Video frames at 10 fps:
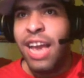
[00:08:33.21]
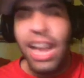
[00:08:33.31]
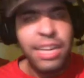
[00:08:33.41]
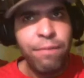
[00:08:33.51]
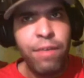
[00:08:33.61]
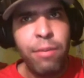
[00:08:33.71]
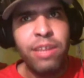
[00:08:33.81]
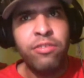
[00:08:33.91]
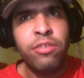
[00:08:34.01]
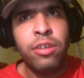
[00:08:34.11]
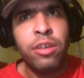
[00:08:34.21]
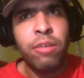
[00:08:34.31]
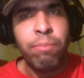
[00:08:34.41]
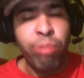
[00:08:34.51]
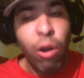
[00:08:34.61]
any feminists
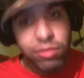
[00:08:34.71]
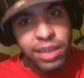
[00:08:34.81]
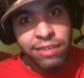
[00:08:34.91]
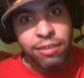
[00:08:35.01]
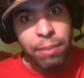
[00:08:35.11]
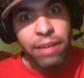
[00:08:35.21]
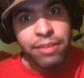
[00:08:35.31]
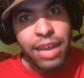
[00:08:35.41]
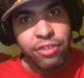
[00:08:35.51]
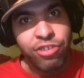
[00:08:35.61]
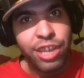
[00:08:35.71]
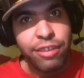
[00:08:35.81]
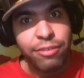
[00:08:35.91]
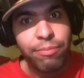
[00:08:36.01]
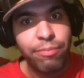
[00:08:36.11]
protest about that
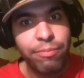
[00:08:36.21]
shit.